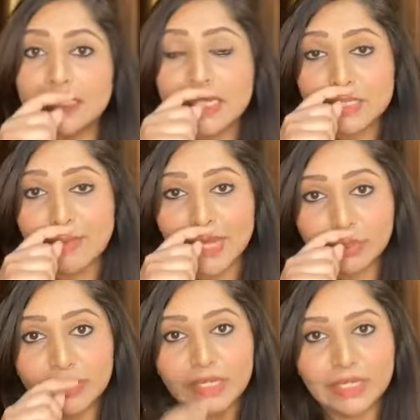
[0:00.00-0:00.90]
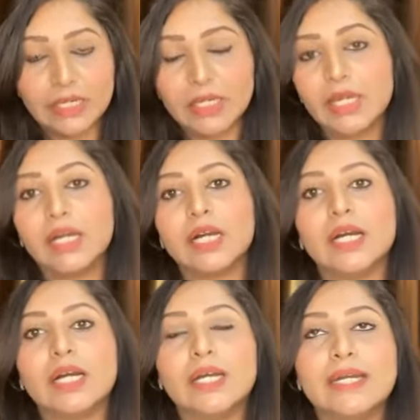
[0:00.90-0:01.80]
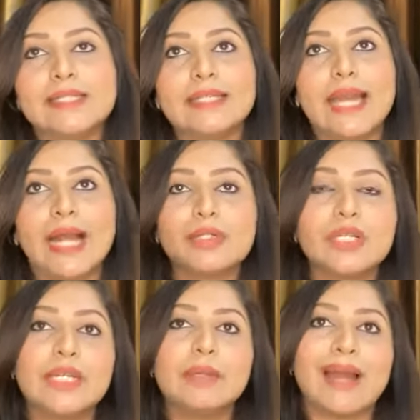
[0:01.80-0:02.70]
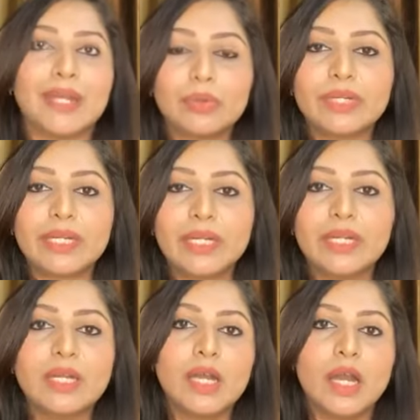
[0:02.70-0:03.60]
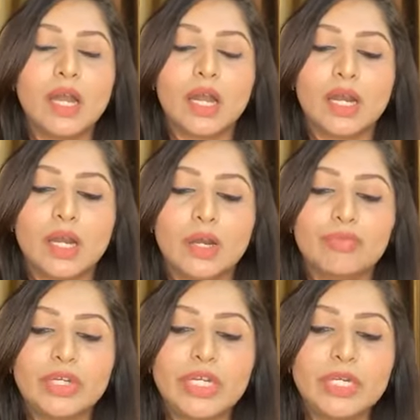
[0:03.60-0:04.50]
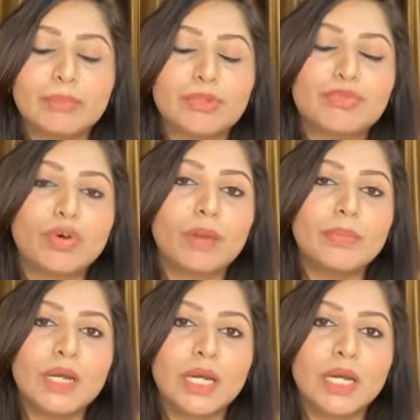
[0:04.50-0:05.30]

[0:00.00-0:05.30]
This microneedling is actually, in microneedling we perform